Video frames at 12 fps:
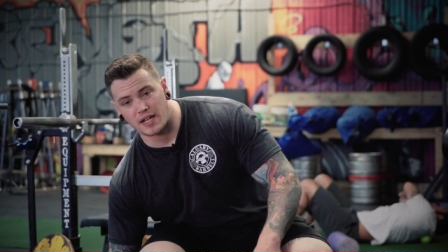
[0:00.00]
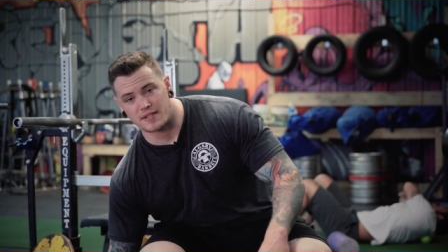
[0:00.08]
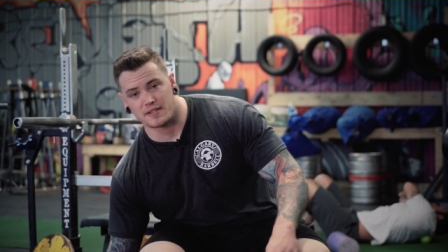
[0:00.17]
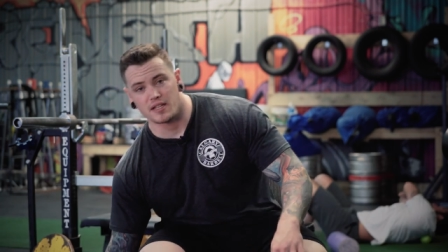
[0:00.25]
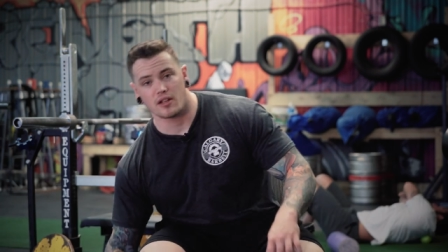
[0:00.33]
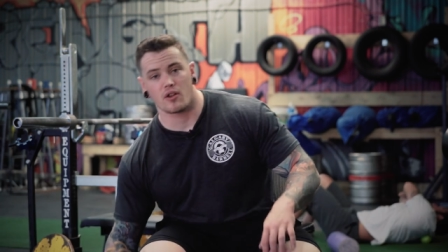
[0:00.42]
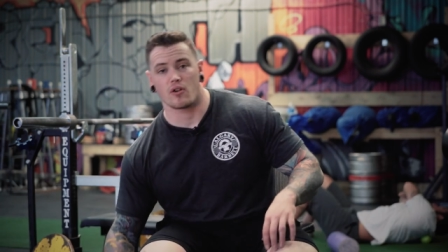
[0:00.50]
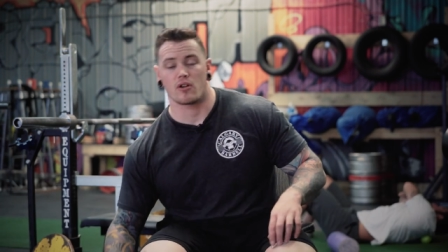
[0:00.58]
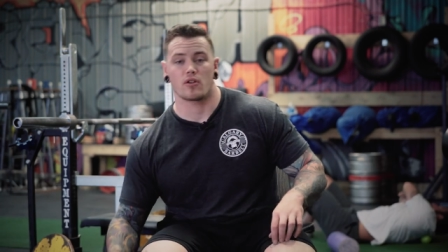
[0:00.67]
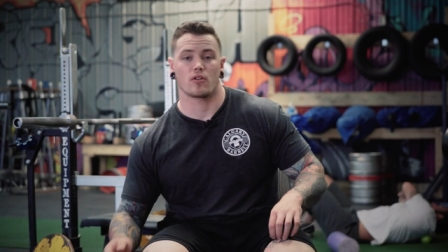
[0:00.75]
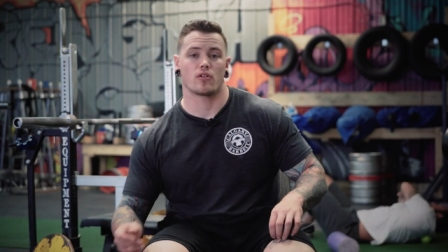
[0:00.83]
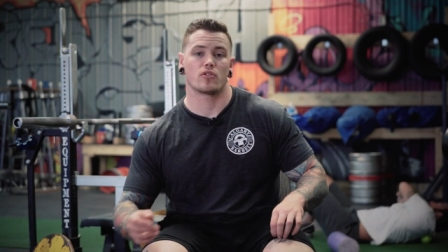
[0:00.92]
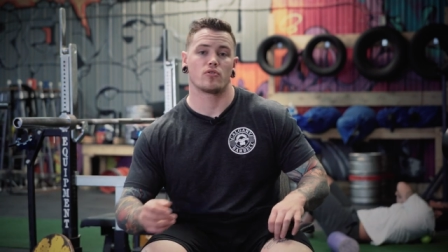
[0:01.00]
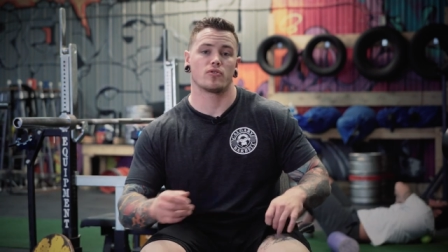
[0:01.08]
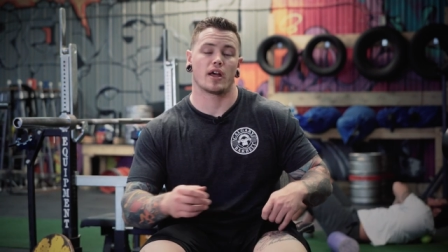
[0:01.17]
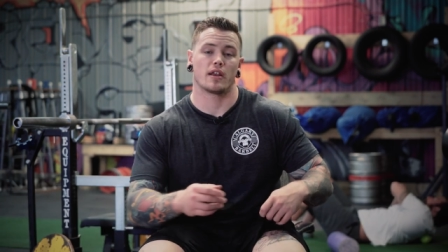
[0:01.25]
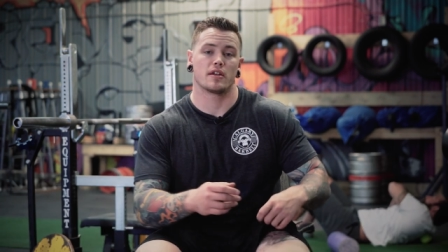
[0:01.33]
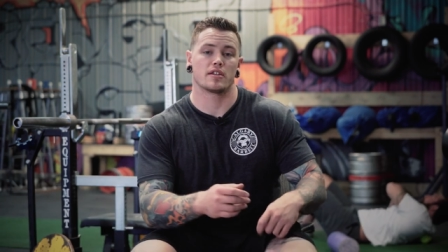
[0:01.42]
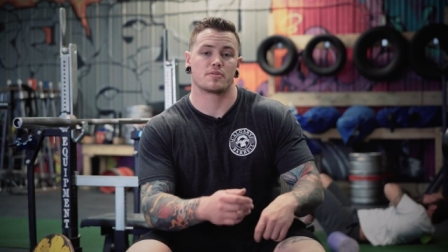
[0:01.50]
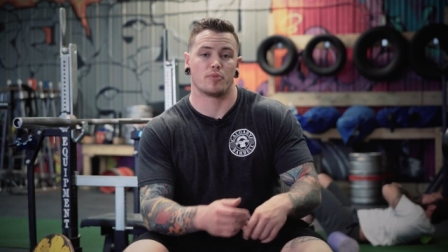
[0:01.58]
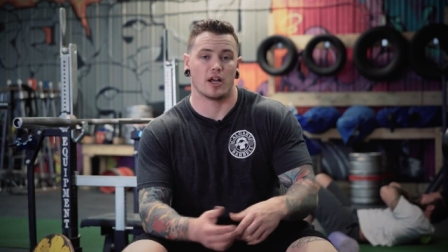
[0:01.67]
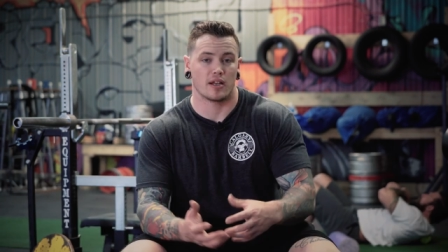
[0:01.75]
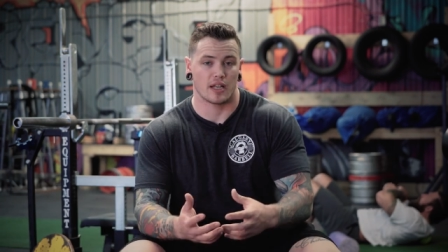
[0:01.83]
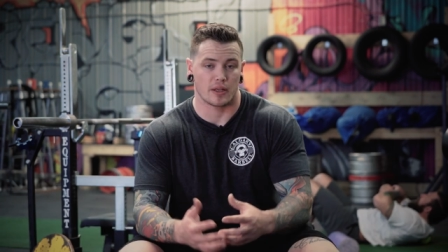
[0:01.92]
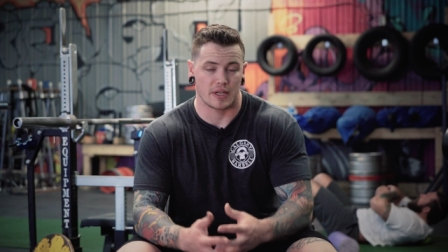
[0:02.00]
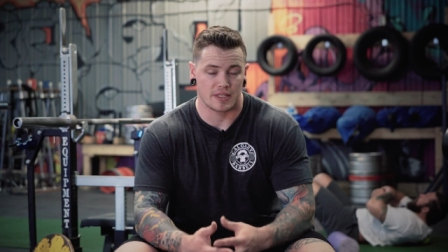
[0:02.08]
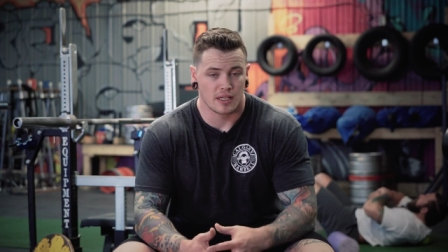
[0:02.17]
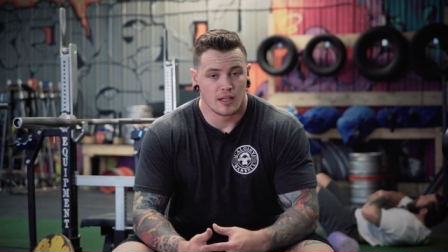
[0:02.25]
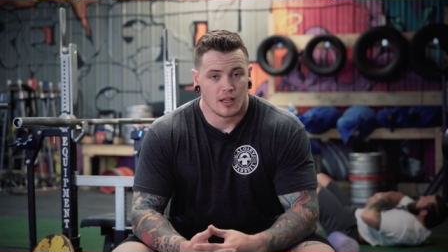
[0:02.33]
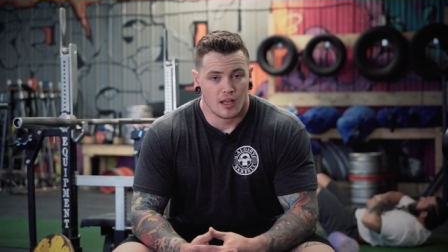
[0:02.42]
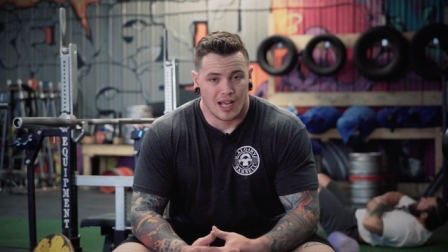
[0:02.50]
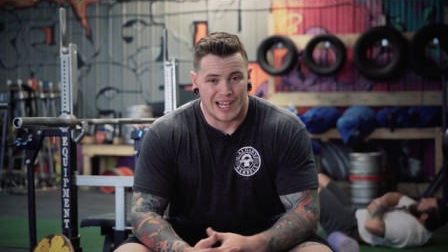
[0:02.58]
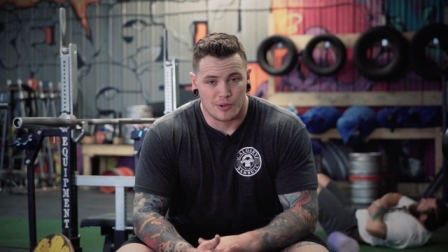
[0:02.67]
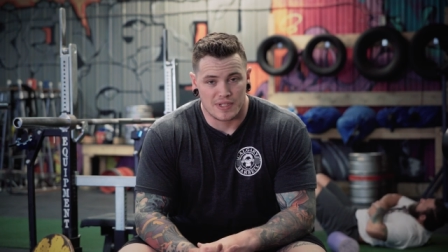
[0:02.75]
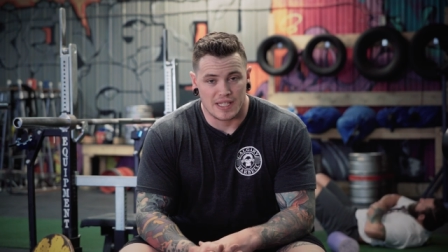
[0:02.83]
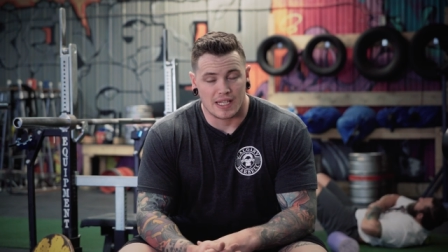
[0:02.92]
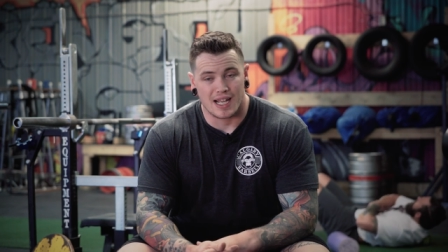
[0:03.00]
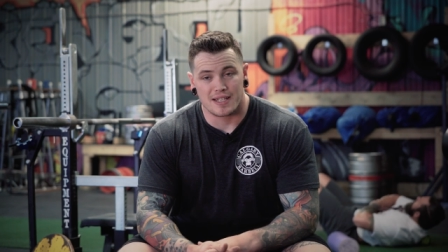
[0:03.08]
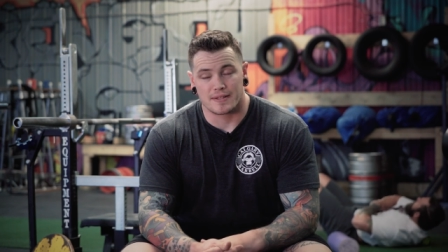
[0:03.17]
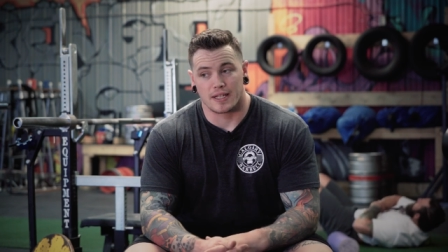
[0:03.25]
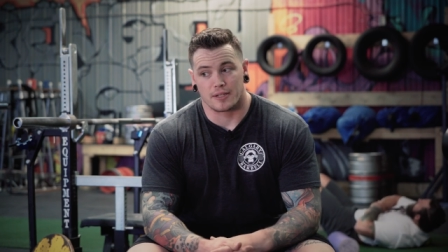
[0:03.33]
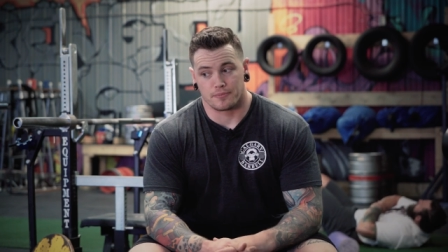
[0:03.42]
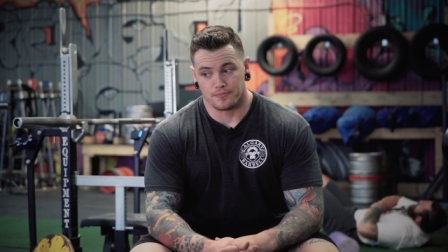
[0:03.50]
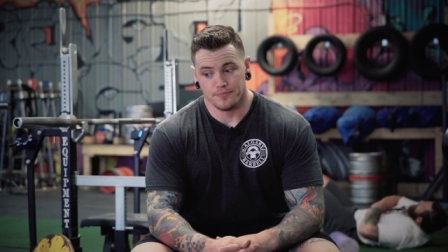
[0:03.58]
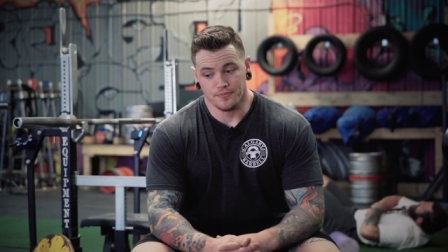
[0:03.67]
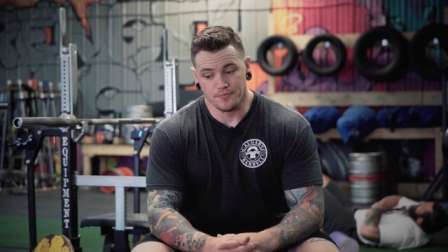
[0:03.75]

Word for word: if that's Nick or, or who that is, but anyways, I would say guys that